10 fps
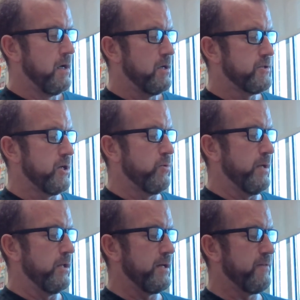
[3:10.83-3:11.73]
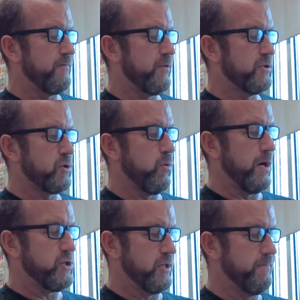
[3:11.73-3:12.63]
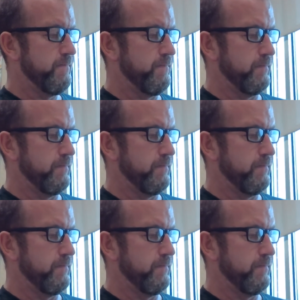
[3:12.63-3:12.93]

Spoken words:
So we look at the first question.